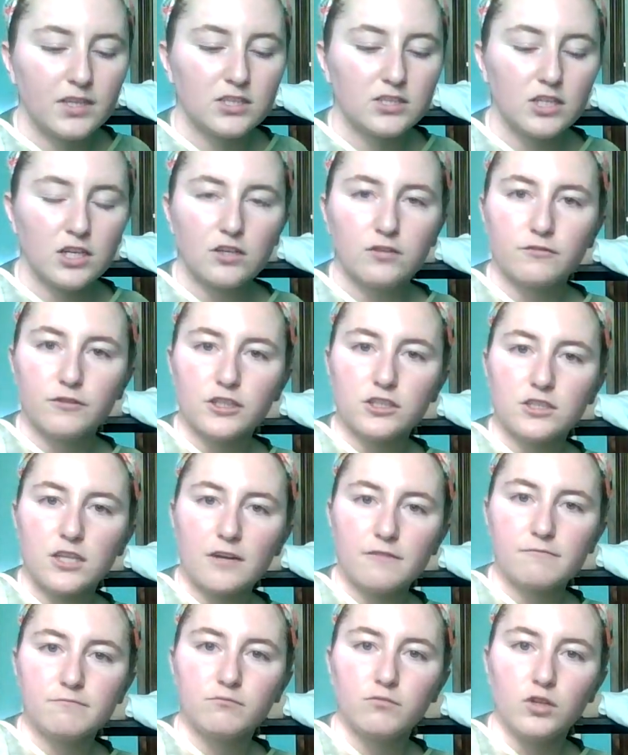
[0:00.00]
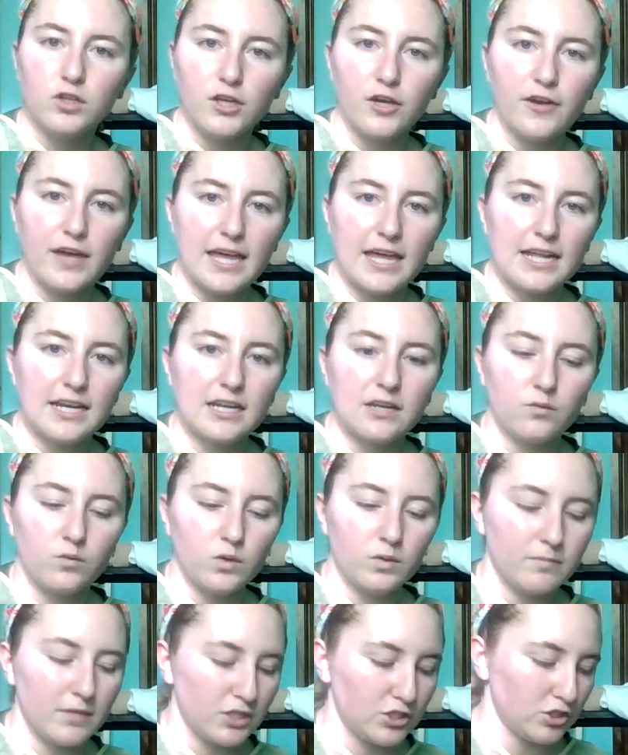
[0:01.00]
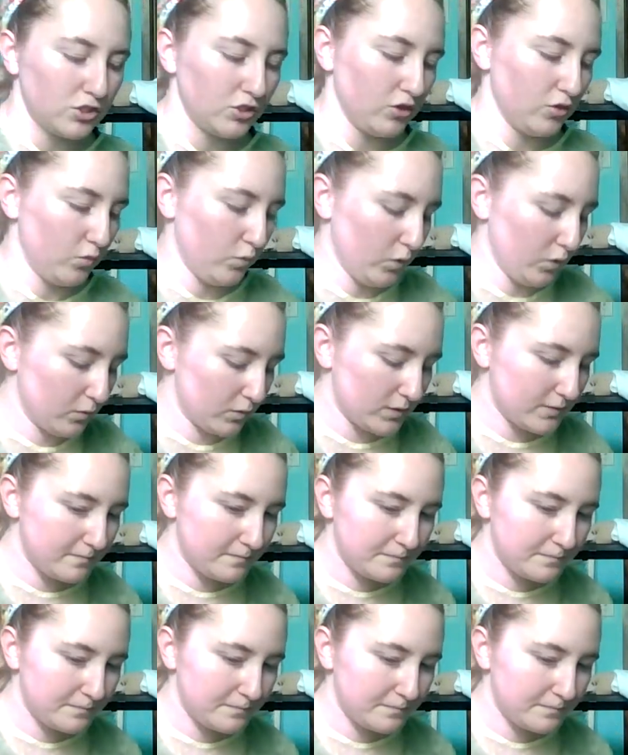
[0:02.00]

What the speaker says: So first off, we'll go ahead and we'll measure the wound.